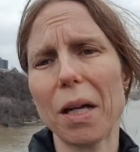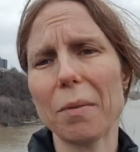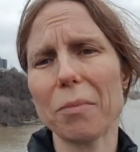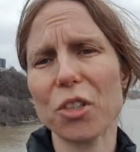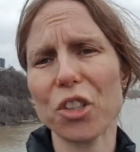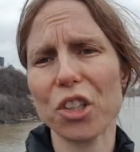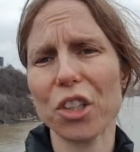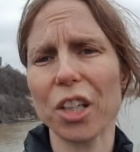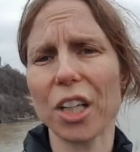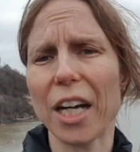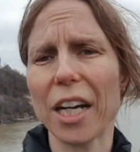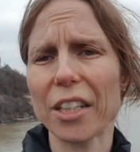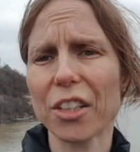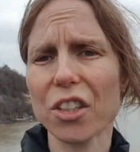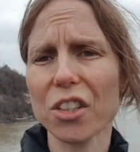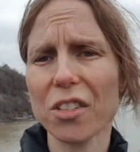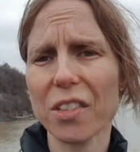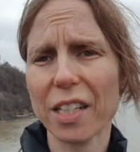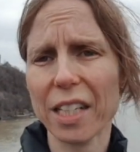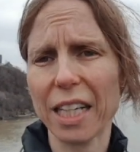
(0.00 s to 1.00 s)
I'm sure,
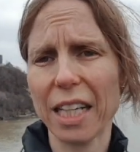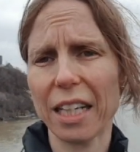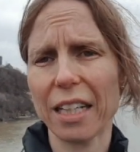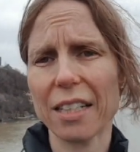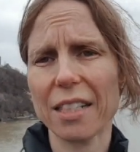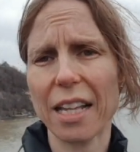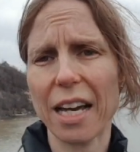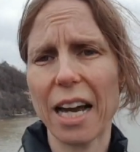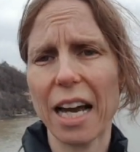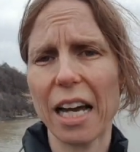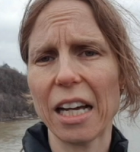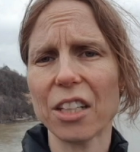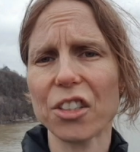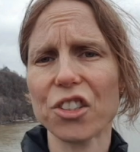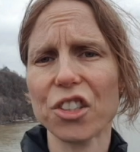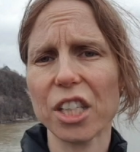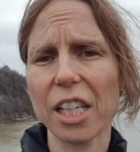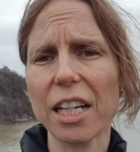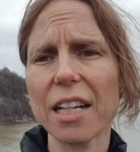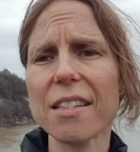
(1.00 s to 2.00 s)
understand
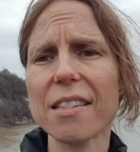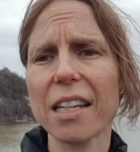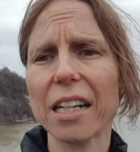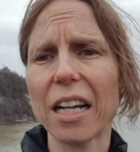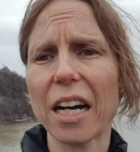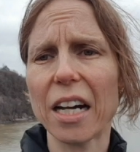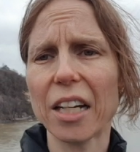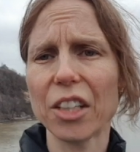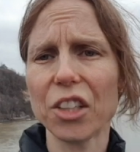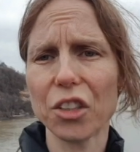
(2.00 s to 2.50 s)
that she is an